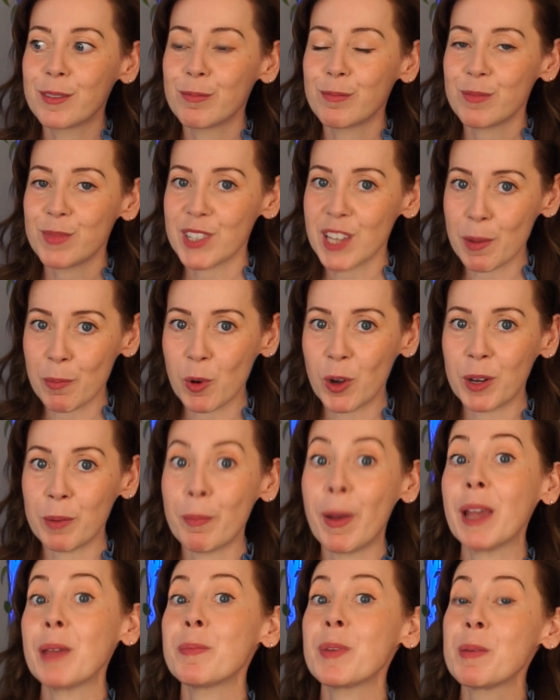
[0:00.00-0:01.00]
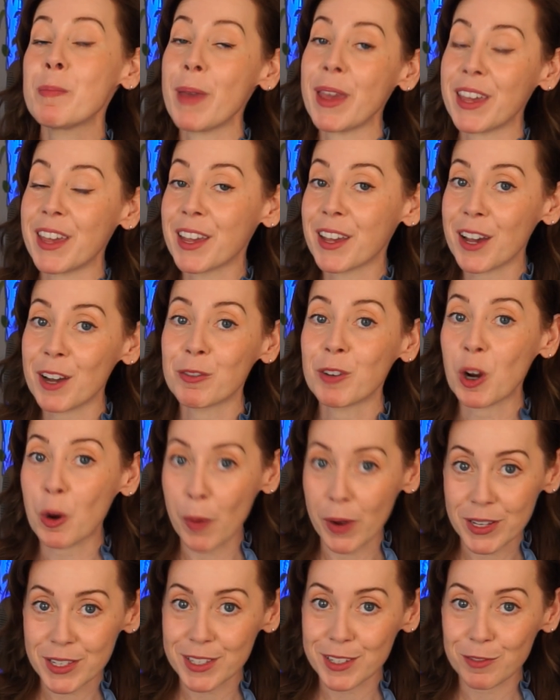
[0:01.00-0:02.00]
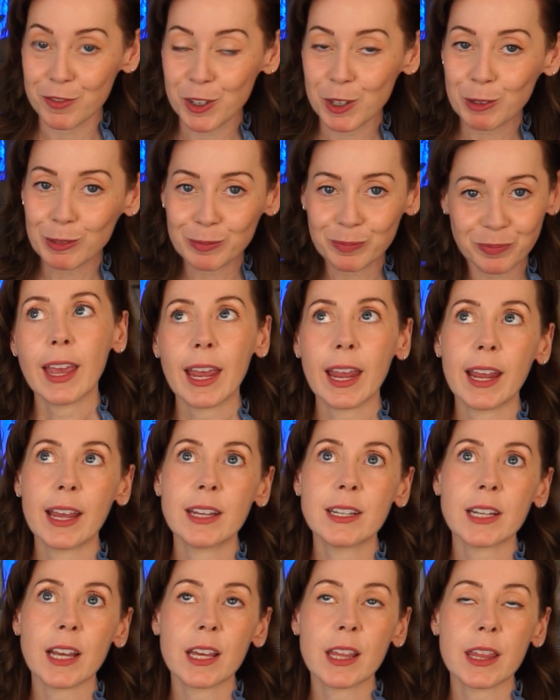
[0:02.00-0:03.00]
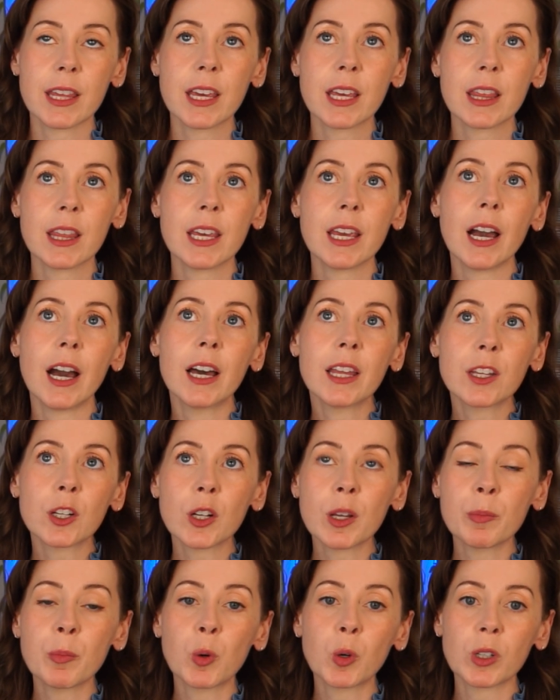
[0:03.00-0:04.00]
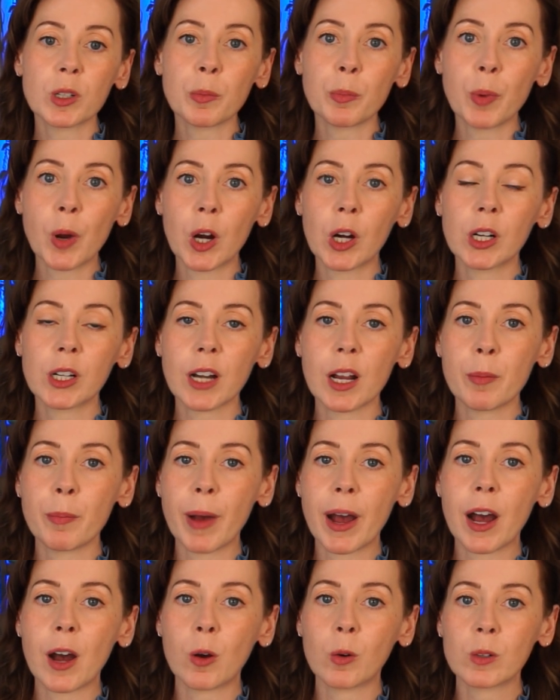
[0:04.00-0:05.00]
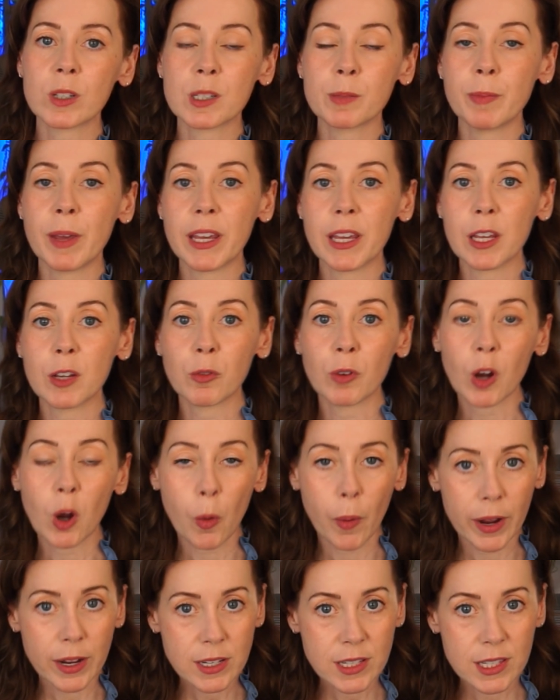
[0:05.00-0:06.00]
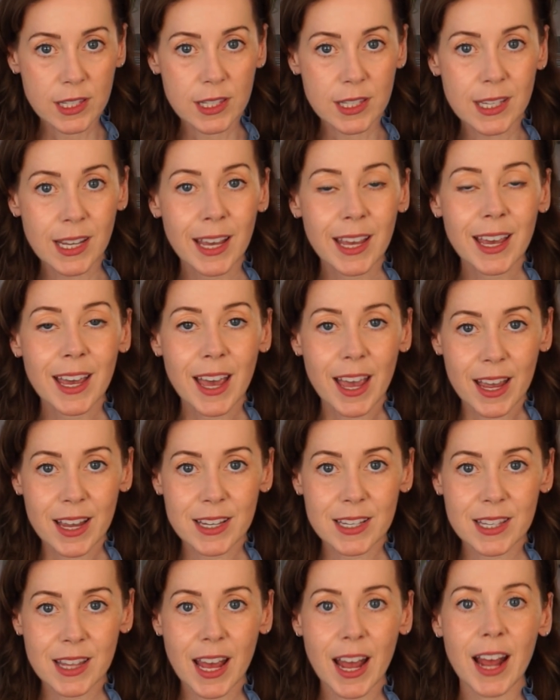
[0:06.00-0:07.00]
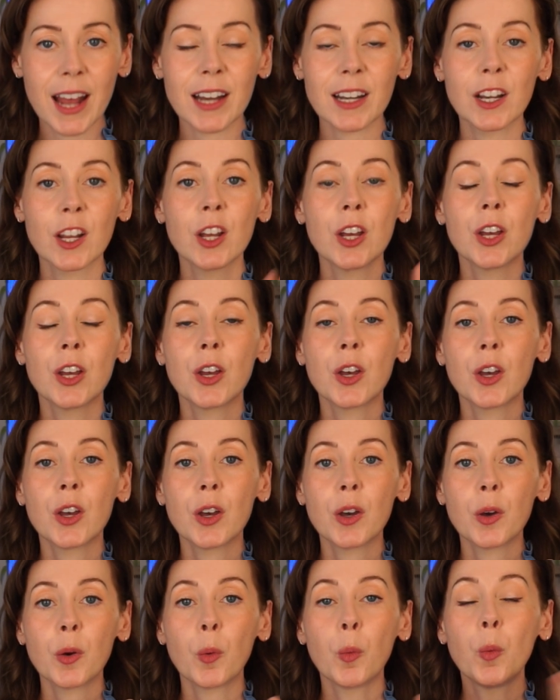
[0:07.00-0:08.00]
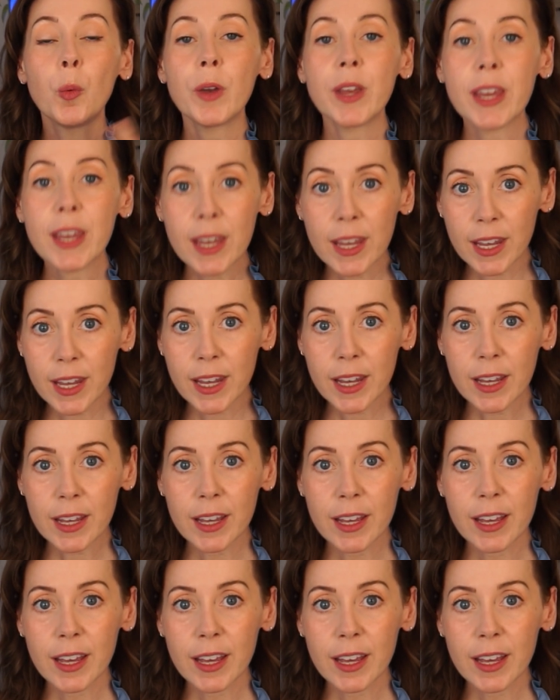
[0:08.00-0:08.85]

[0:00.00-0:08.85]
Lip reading: someone might be making a request of you. And I think the other important part about making requests is that we,